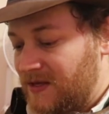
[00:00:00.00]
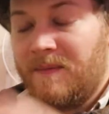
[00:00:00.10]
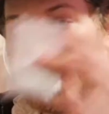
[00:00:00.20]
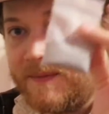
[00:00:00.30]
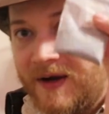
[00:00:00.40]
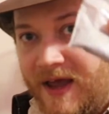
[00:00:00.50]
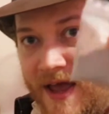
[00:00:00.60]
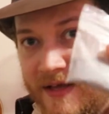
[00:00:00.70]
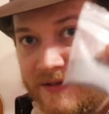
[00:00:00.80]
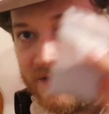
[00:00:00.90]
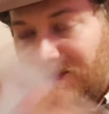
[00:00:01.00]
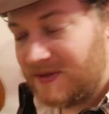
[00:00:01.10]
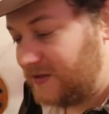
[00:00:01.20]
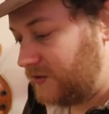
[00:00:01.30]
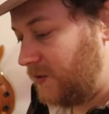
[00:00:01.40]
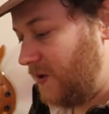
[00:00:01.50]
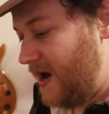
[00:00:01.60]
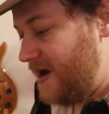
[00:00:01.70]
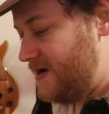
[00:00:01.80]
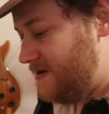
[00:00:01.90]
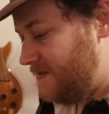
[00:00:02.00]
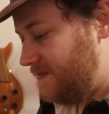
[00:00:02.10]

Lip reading: but I'm gonna add some of this gray.